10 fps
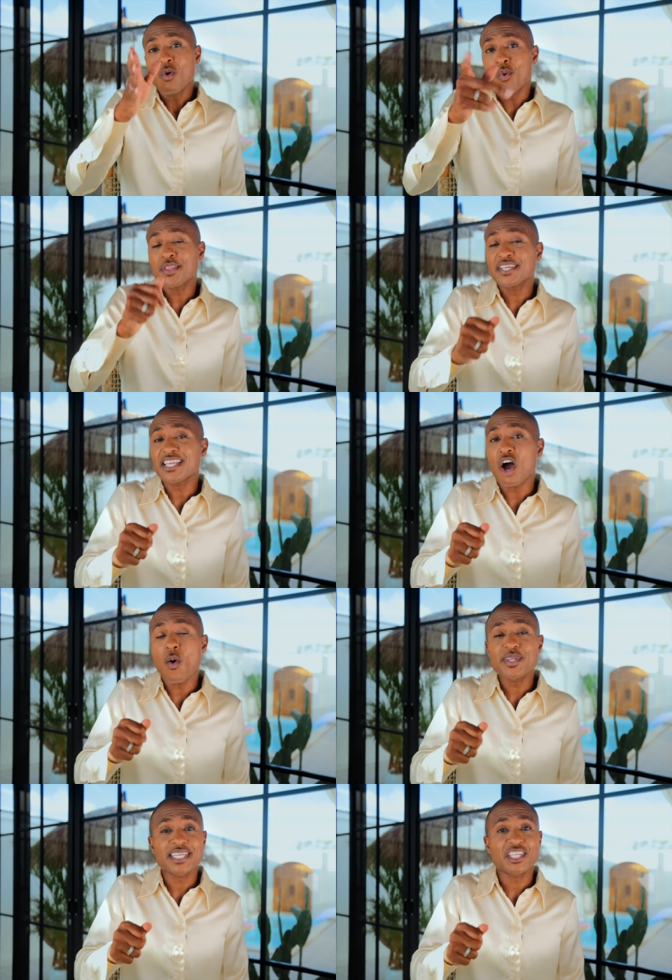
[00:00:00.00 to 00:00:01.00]
One of the things I
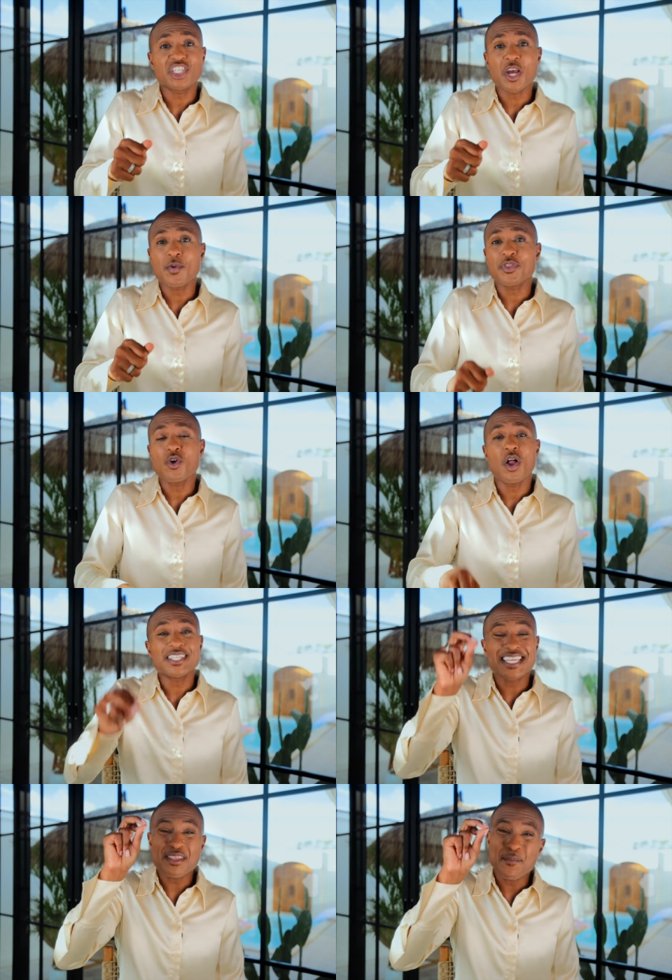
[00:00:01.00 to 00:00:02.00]
always like to share with you all
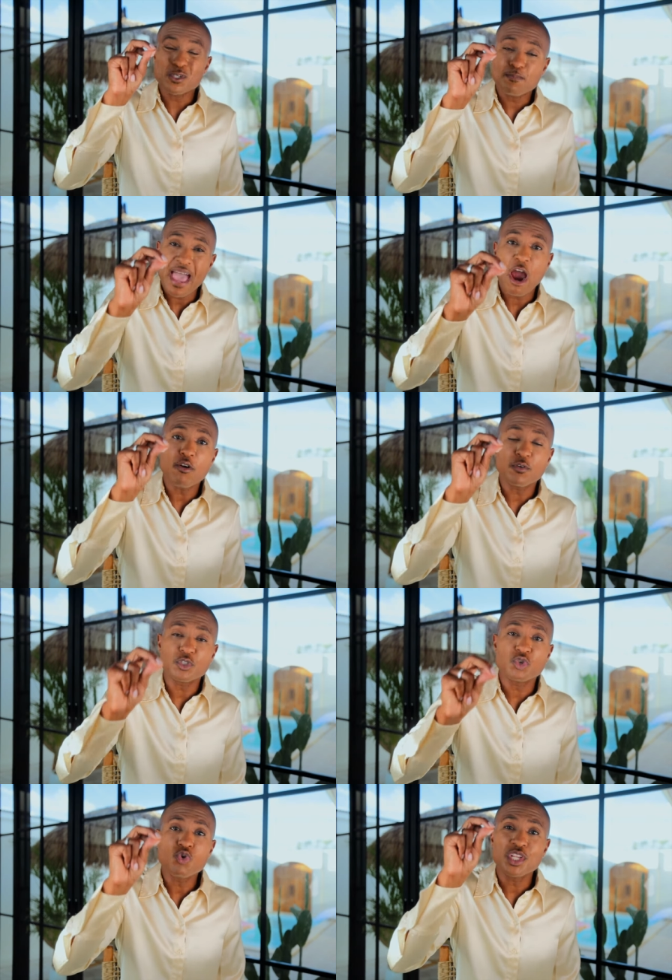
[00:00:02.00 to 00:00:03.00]
is that the most
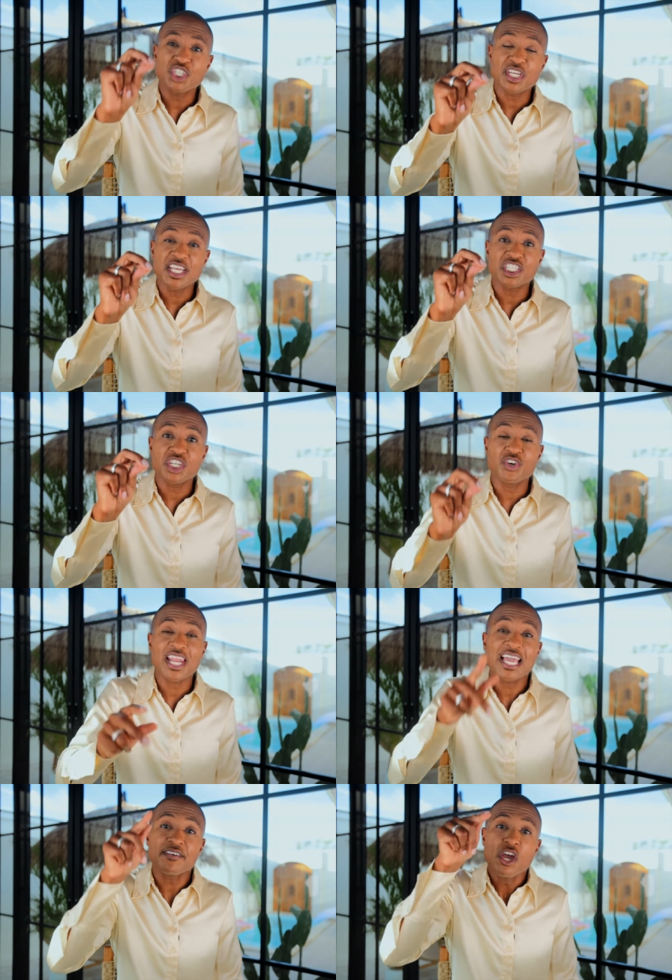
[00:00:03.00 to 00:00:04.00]
powerful tool in changing your
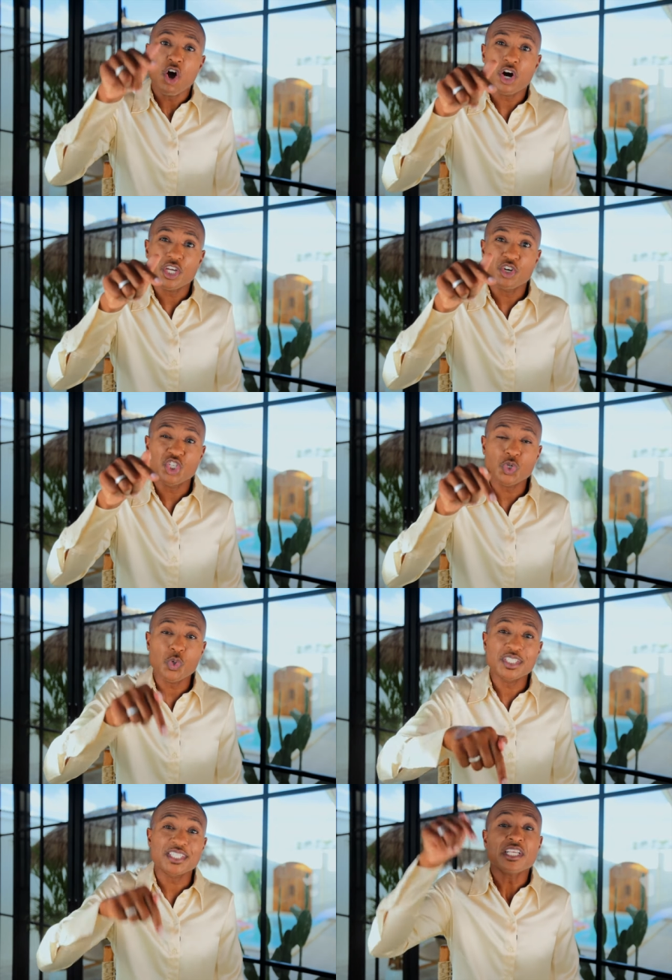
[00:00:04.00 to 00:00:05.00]
life are your
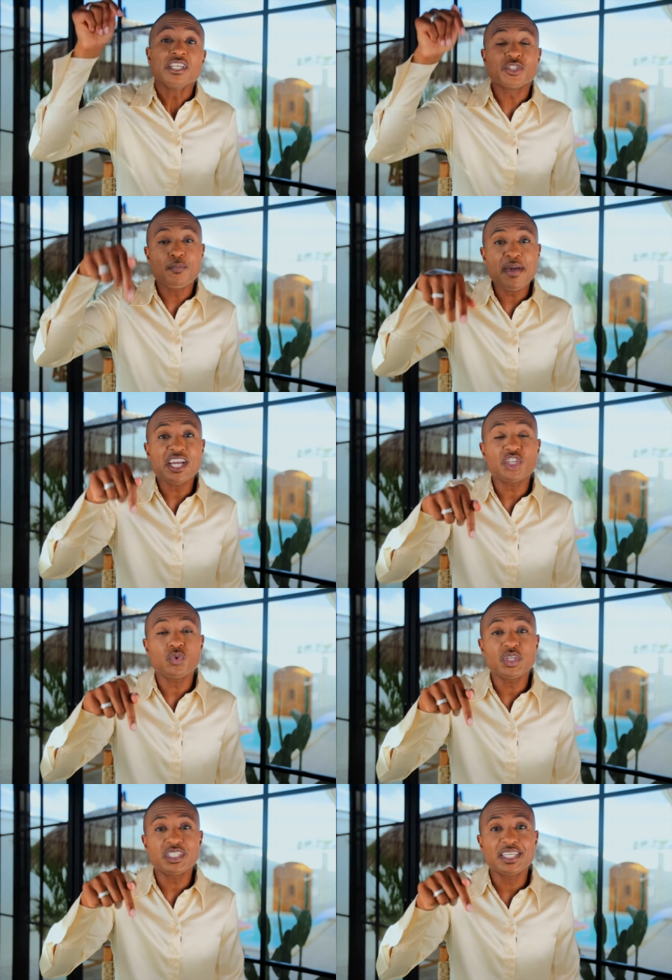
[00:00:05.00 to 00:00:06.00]
choices. So make a
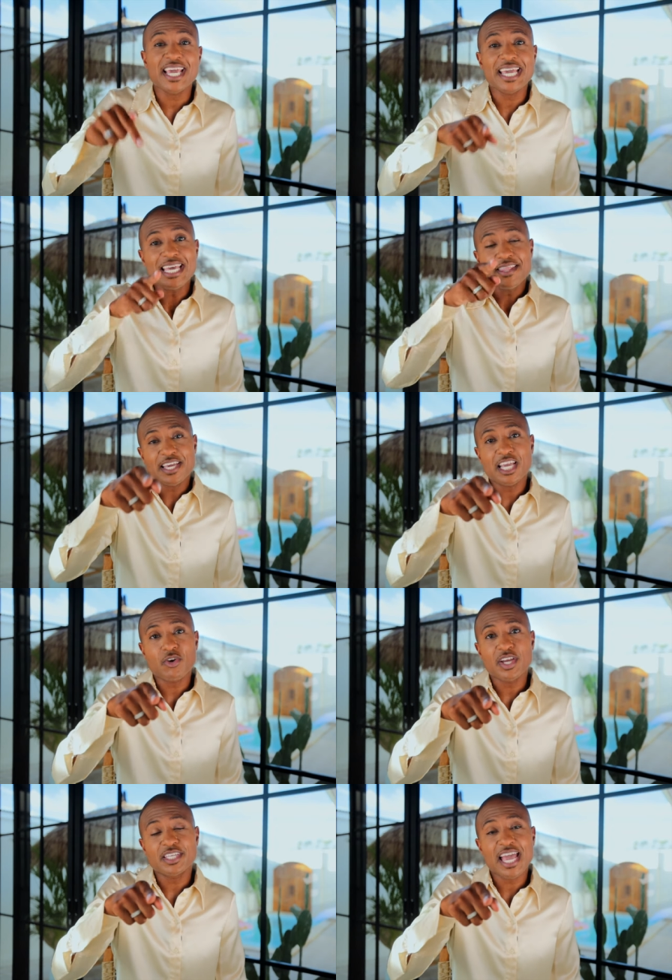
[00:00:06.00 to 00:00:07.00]
choice today that can
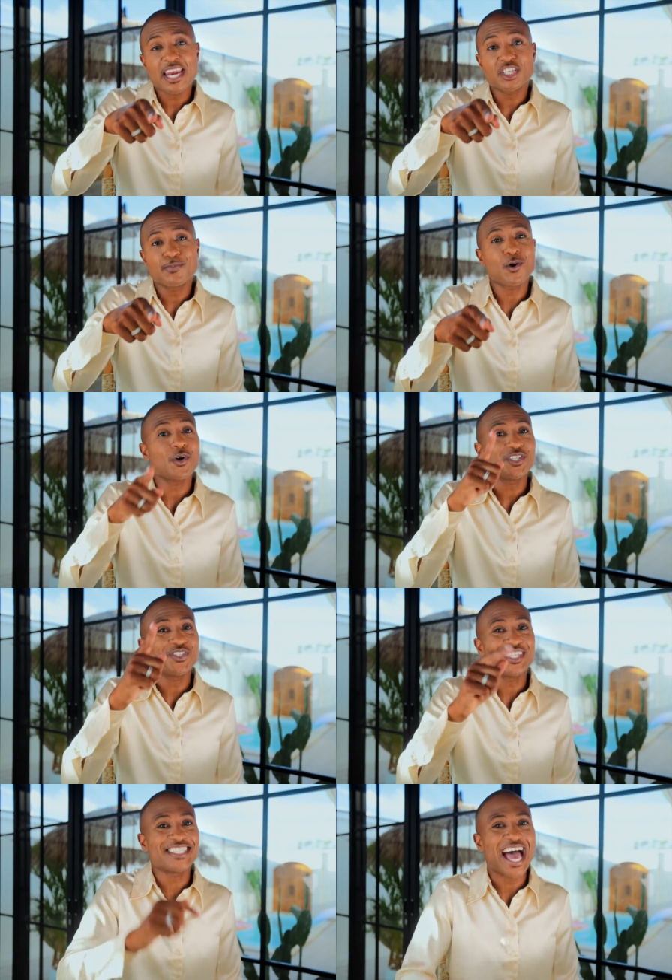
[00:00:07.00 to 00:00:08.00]
create the kind of tomorrow that
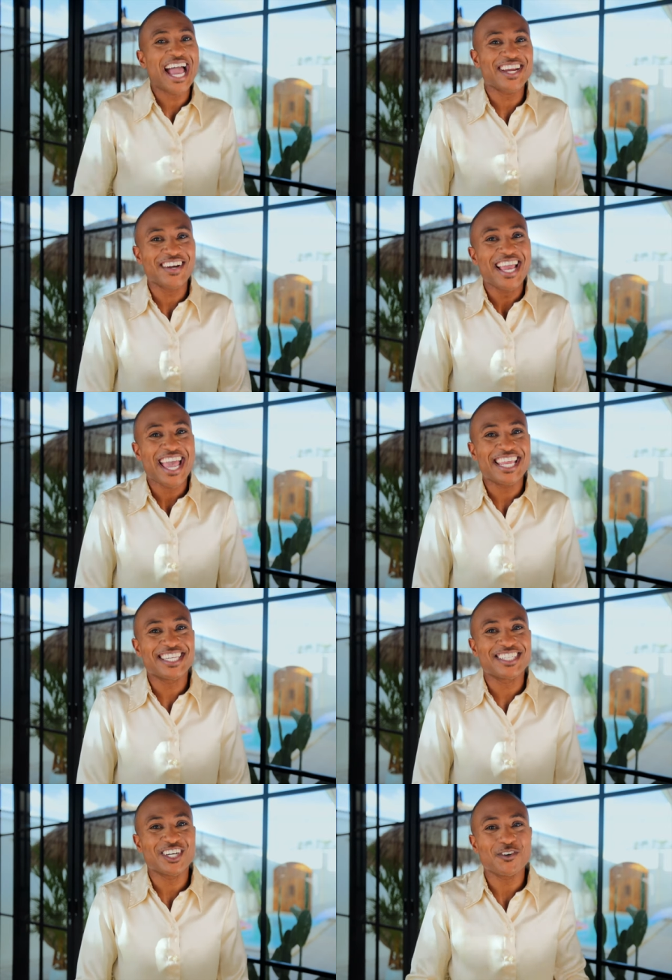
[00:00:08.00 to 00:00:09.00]
you desire and
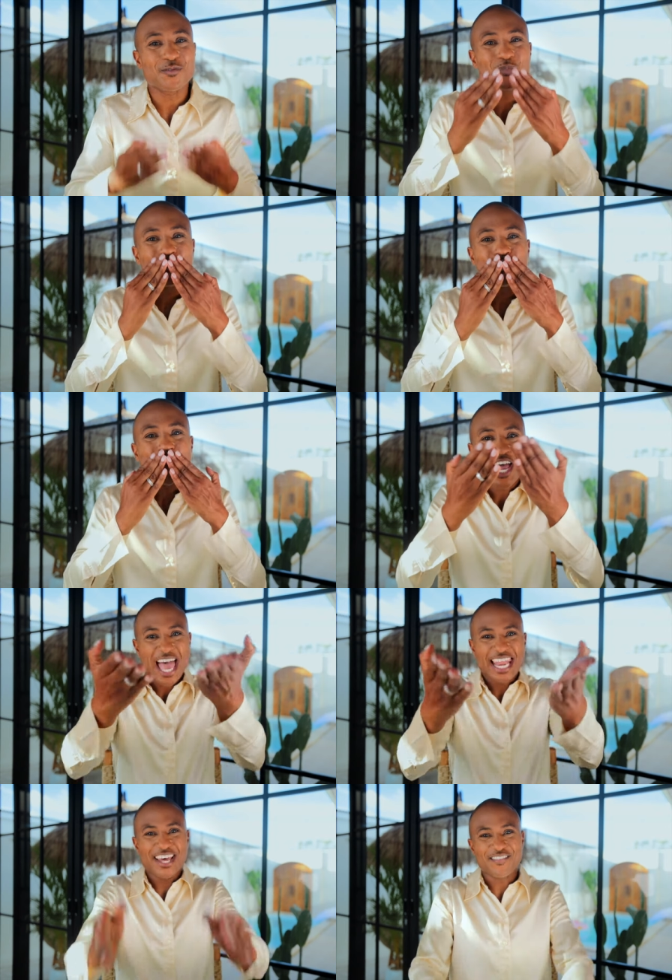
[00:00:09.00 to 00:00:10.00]
deserve.
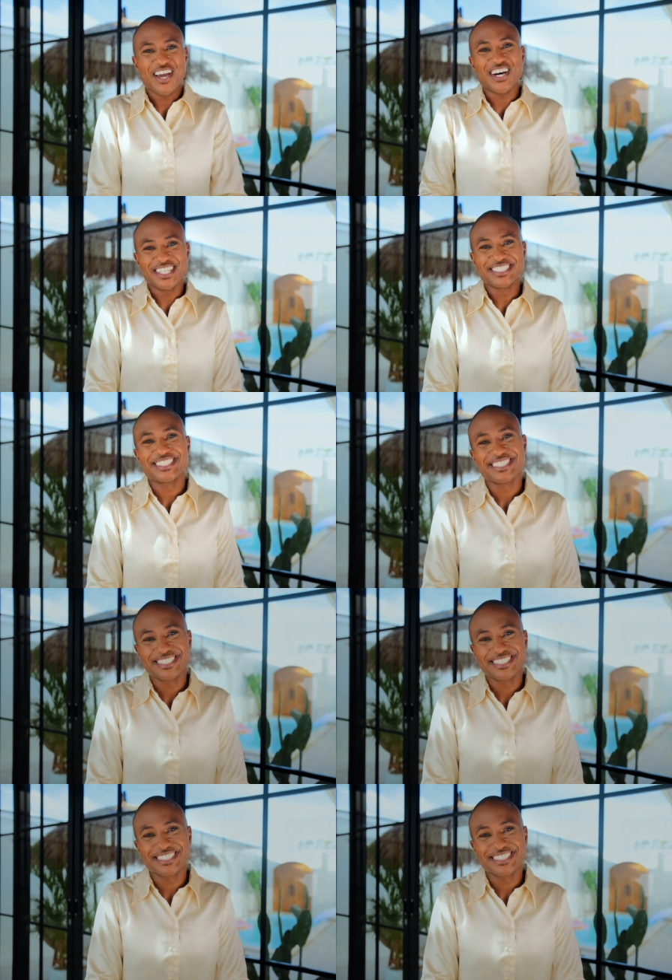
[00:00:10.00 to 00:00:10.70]
I love y'all.